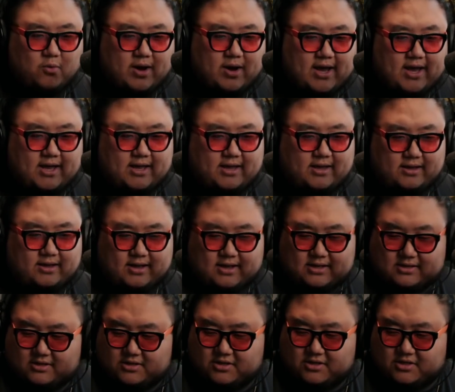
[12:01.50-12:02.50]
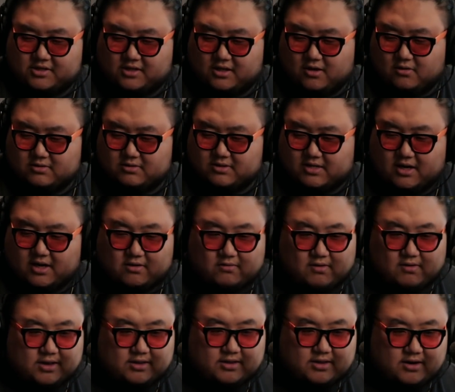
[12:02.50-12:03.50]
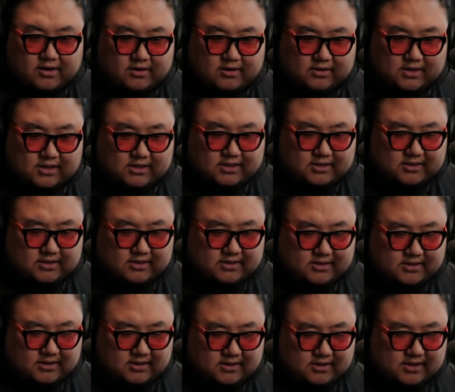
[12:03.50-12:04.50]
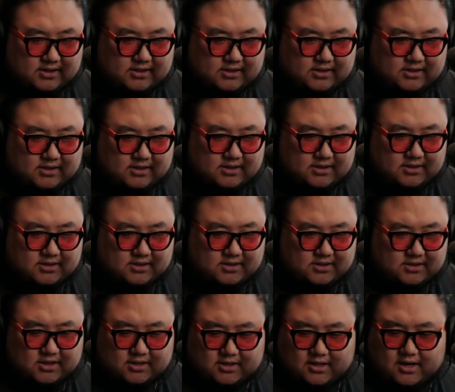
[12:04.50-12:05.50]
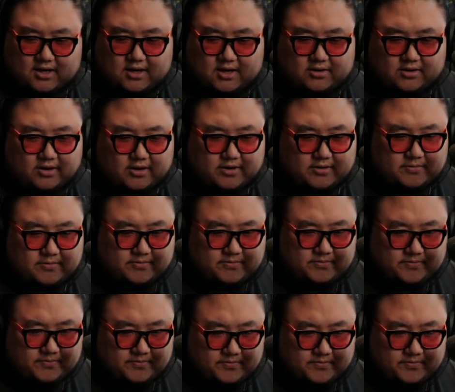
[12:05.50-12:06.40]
the way it just slows down right there. Let's check that out again.